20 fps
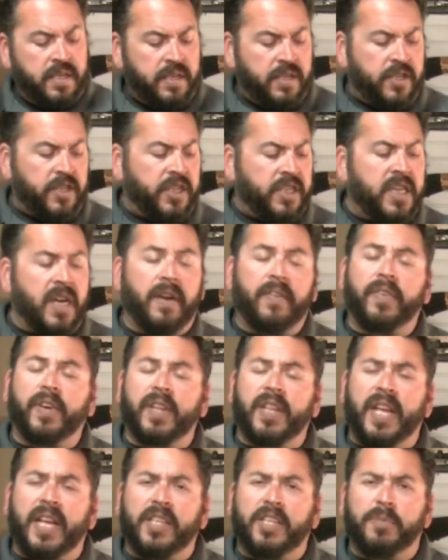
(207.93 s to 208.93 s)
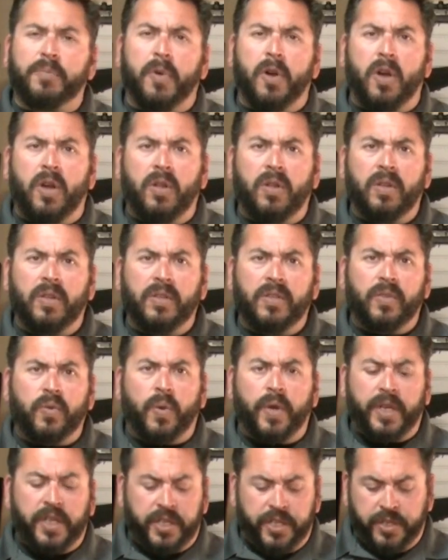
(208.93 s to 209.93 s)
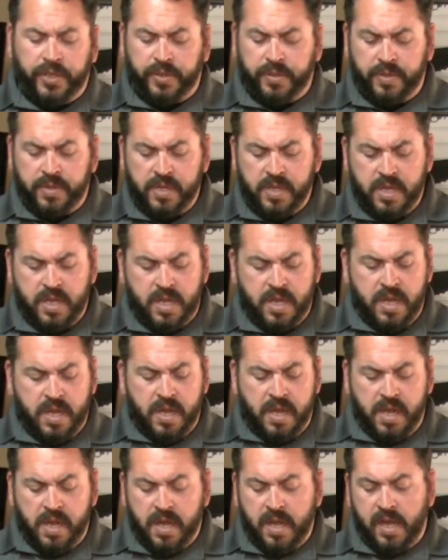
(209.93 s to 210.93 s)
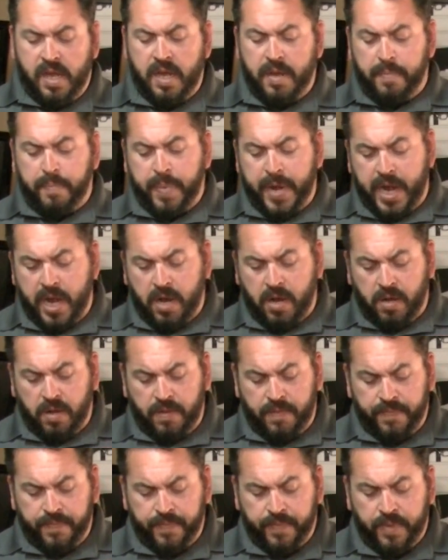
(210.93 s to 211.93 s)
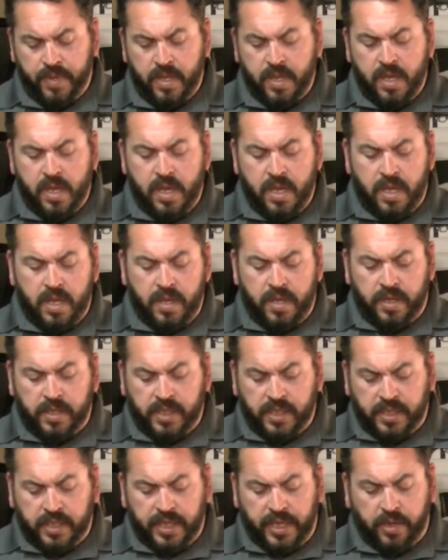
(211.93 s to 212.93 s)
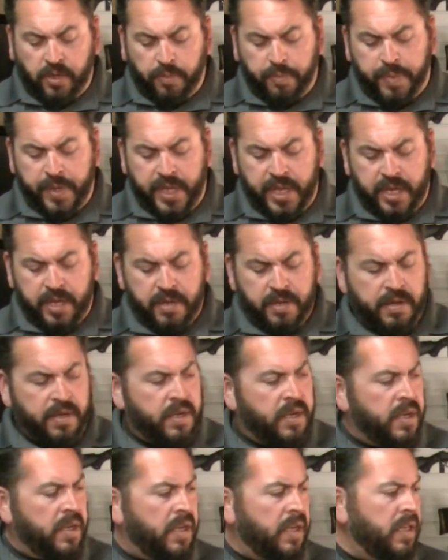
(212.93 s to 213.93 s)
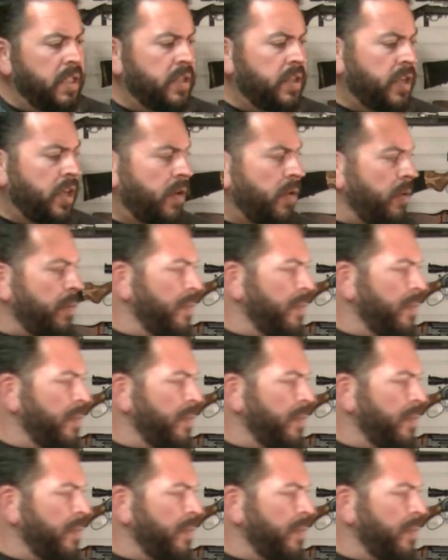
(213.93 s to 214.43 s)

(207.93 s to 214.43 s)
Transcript: just covering that small 22 barrel. There's a single pin. It's going to